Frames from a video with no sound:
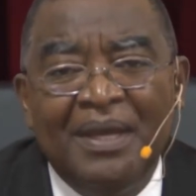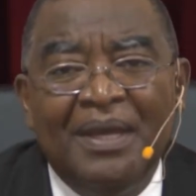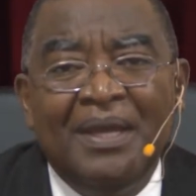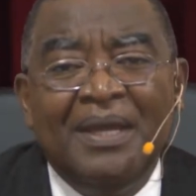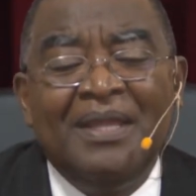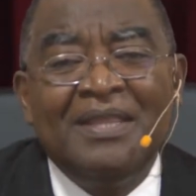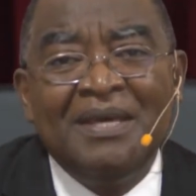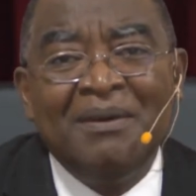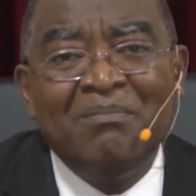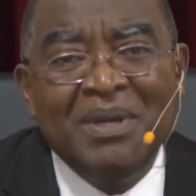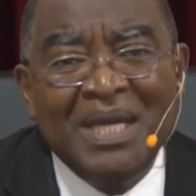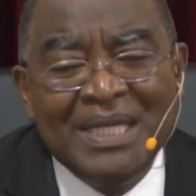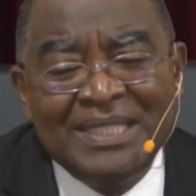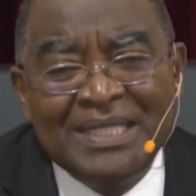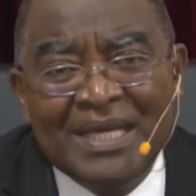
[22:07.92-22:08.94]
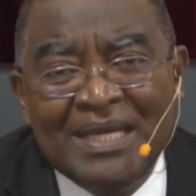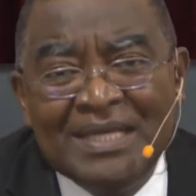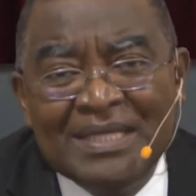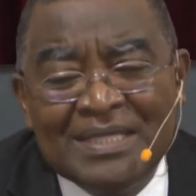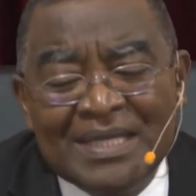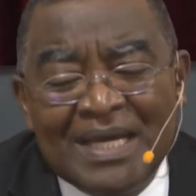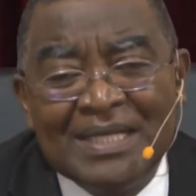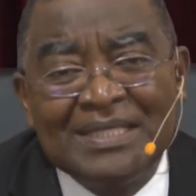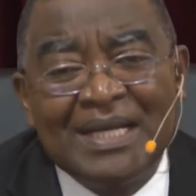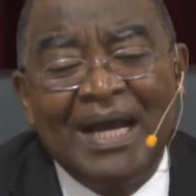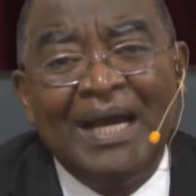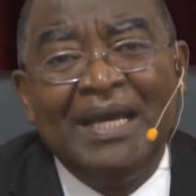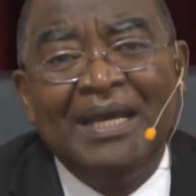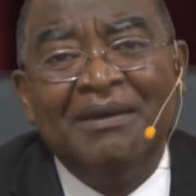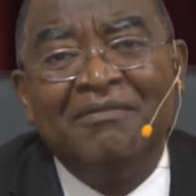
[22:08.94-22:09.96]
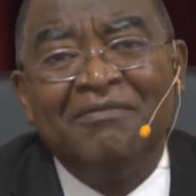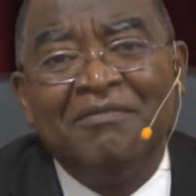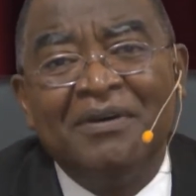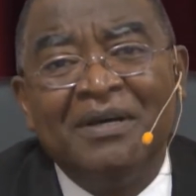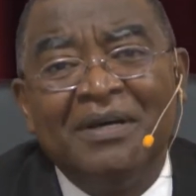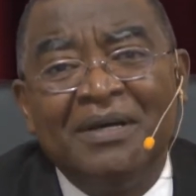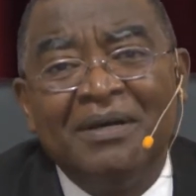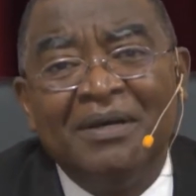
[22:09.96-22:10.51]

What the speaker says: In the meetings that I have